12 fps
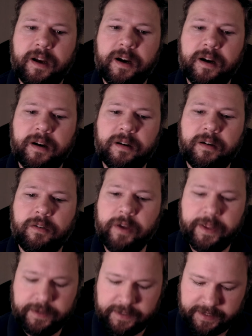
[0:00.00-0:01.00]
Well,
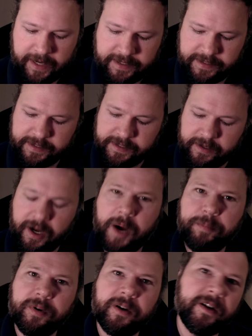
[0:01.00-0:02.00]
in this case, it's an
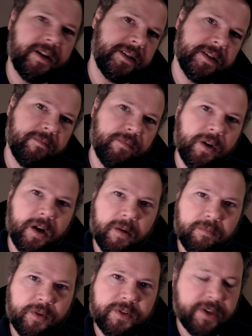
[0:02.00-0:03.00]
opera. It's a
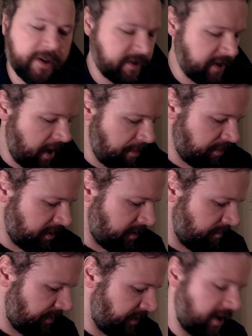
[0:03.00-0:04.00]
Mozart
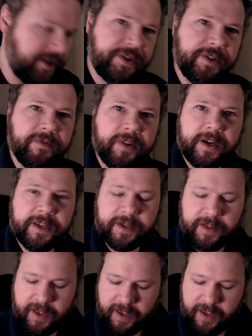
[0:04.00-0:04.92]
opera, Don Giovanni.